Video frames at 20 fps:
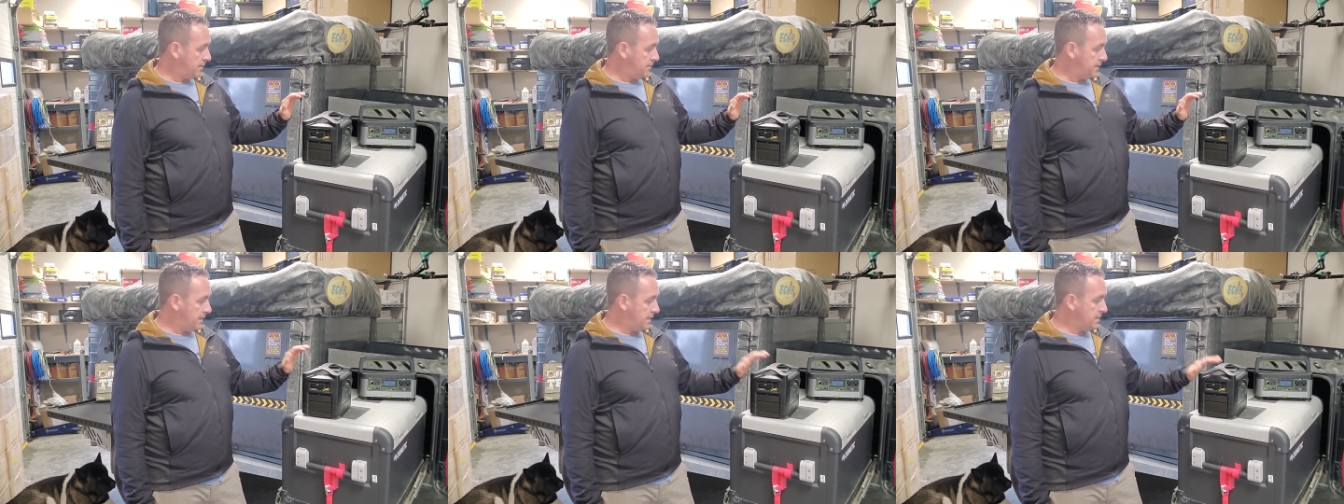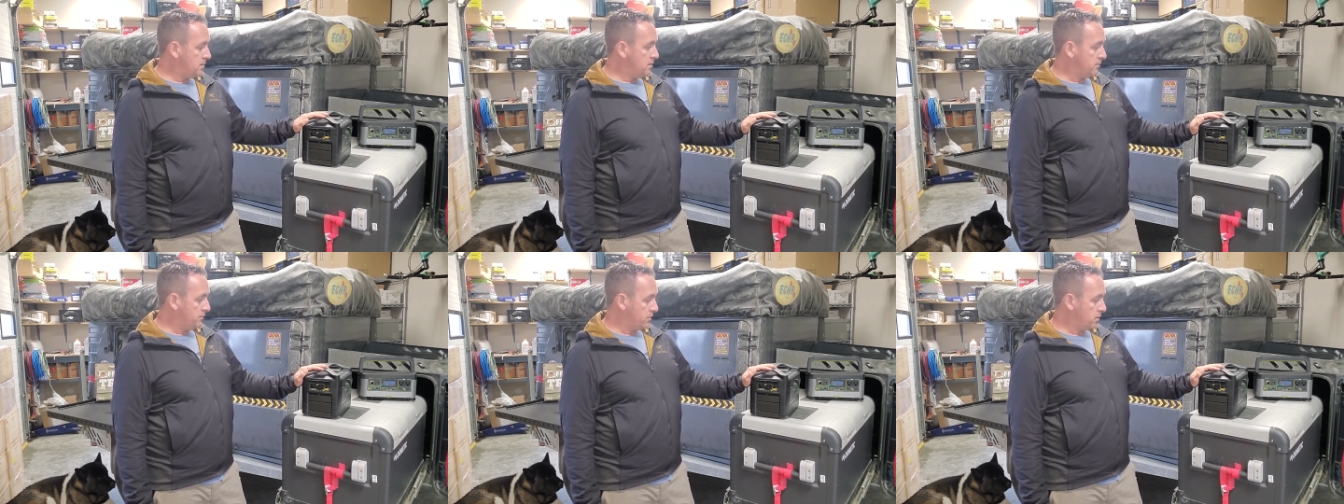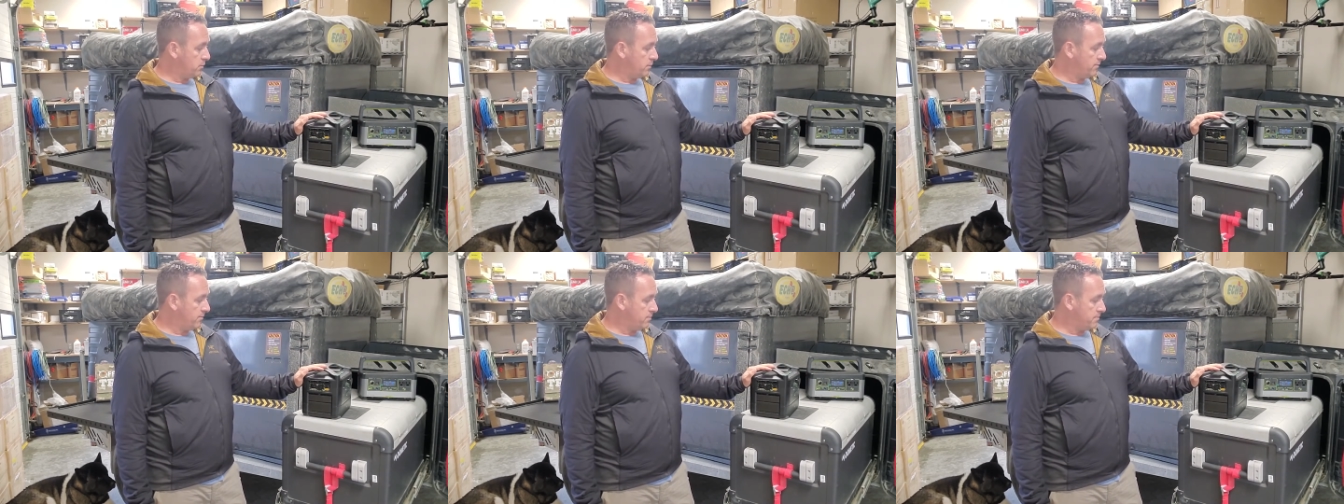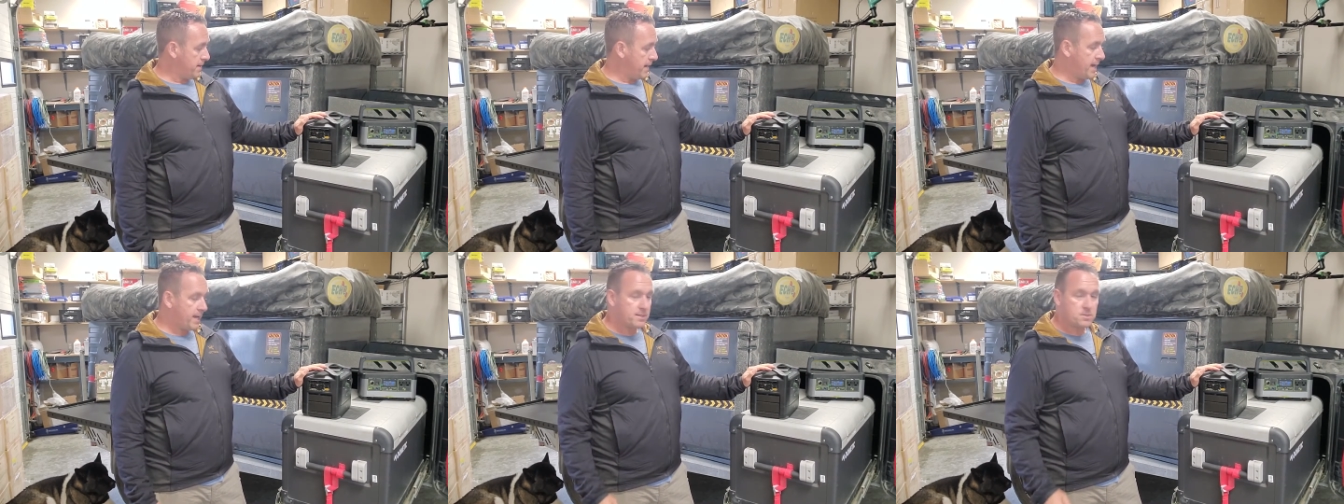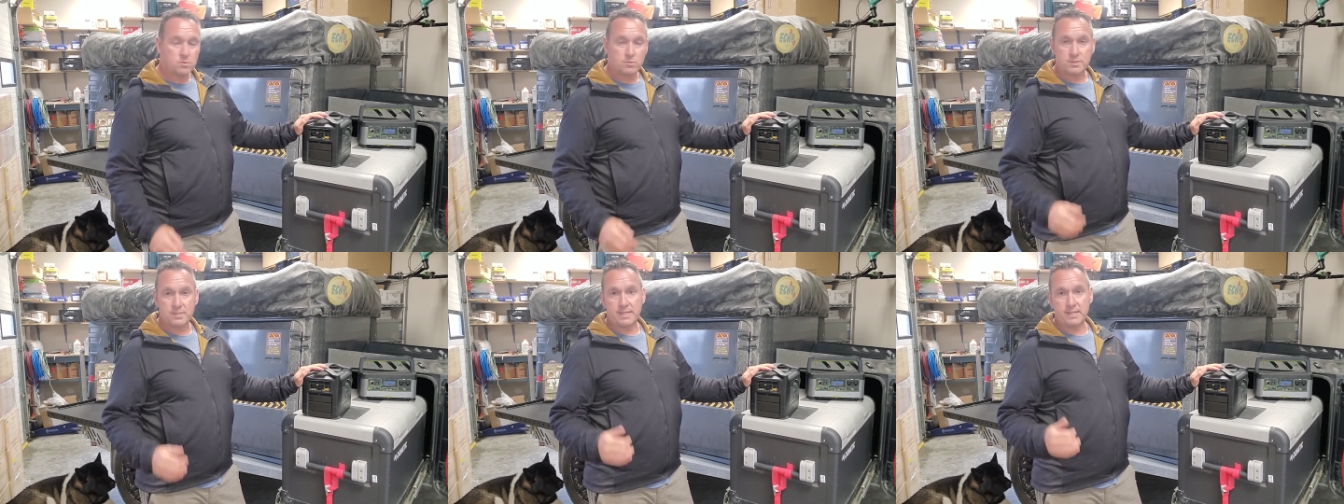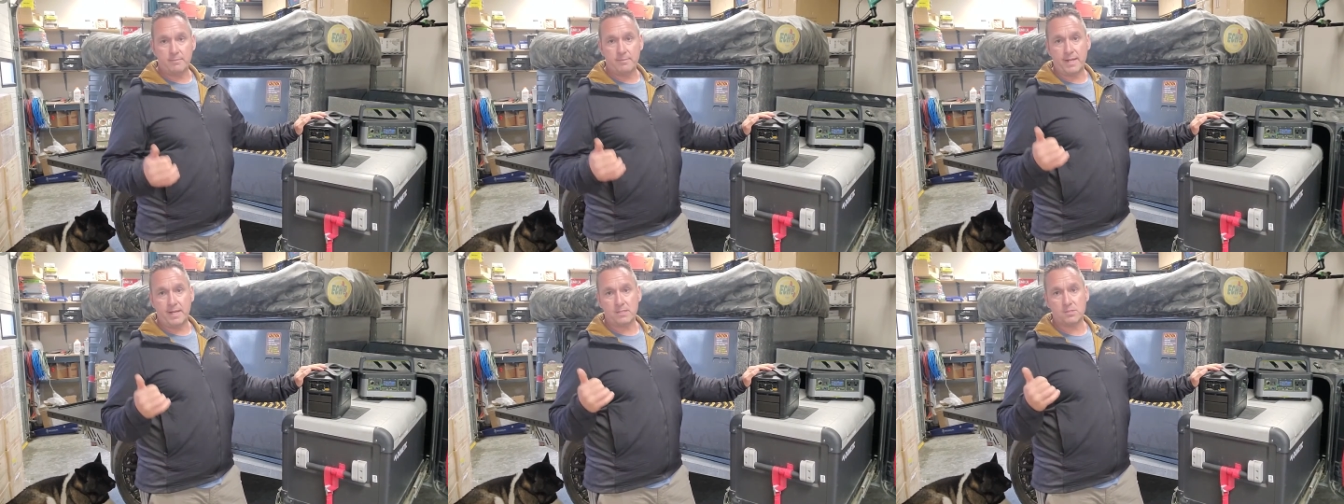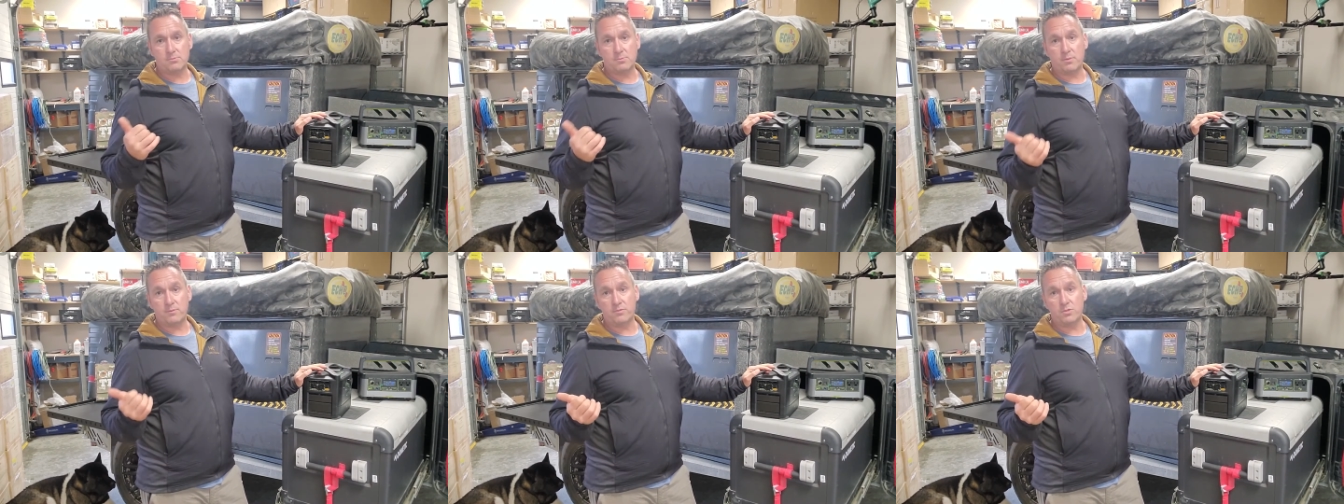the EcoFlow River Max will take a
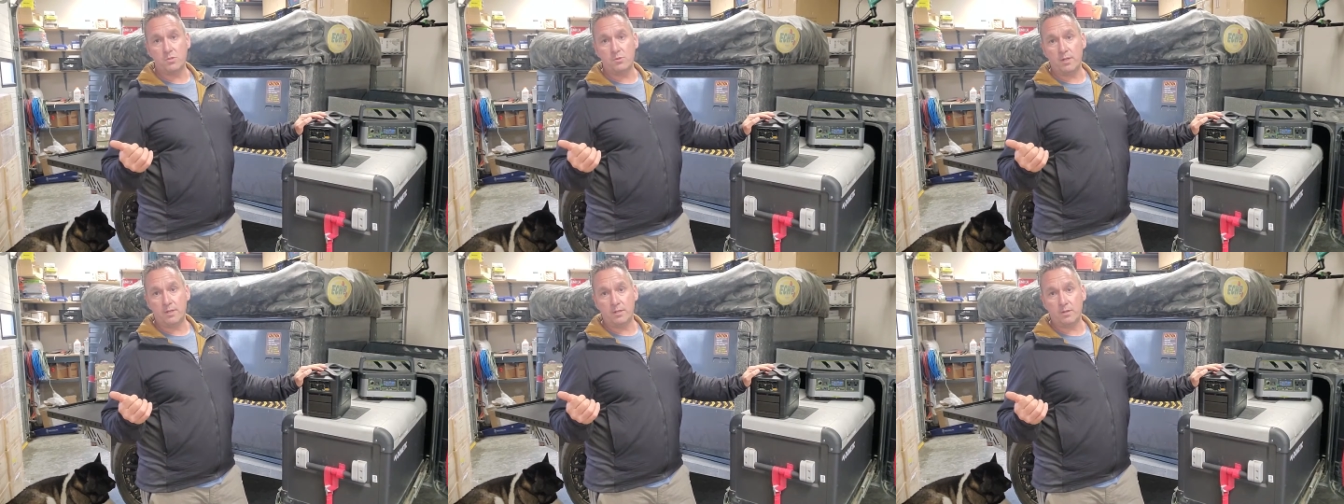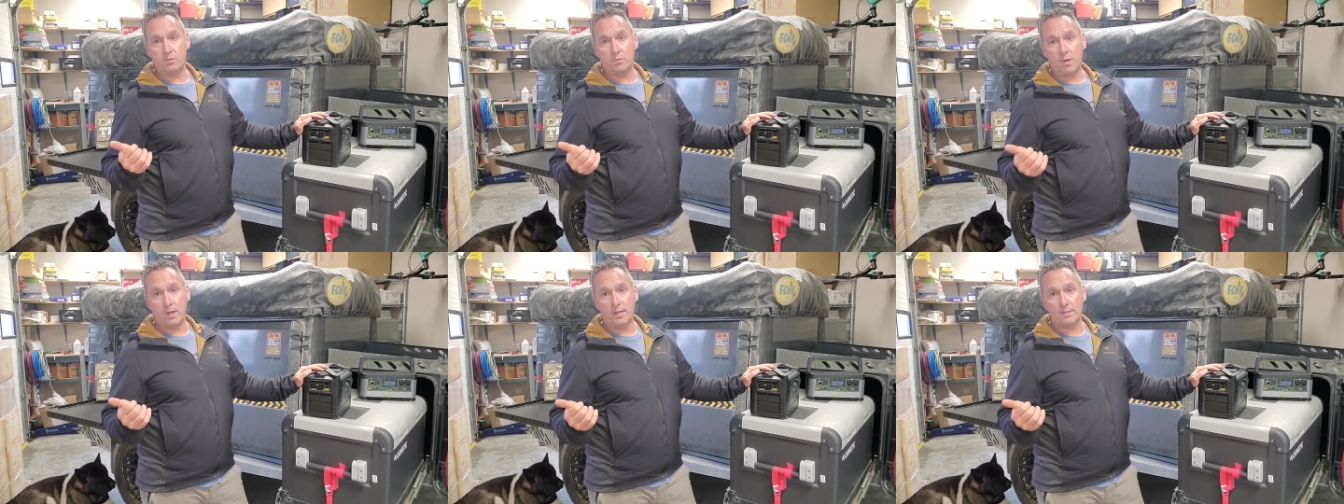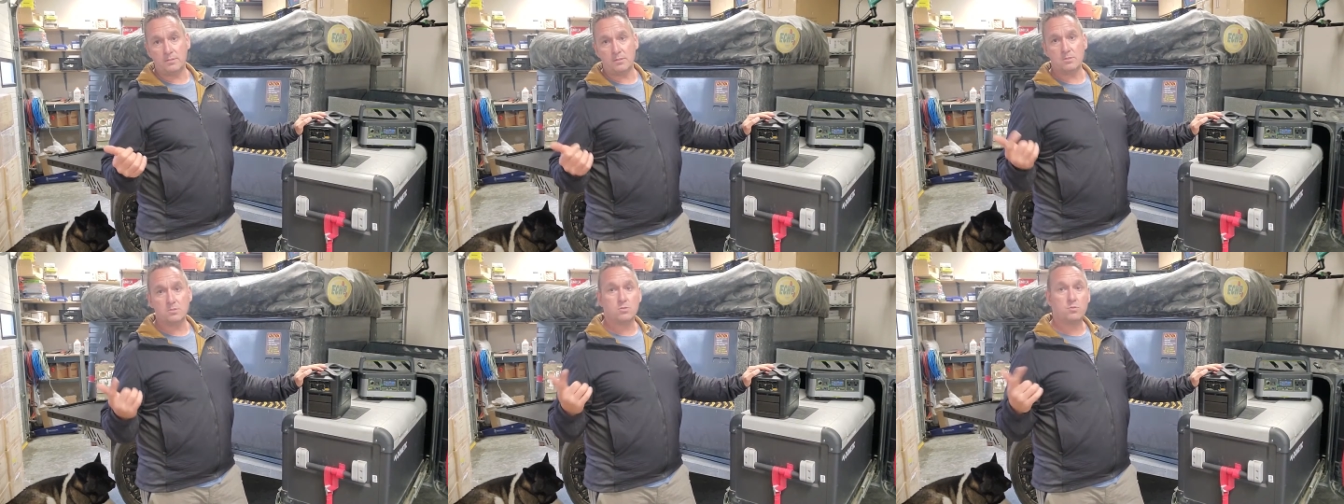maximum of 200 watts,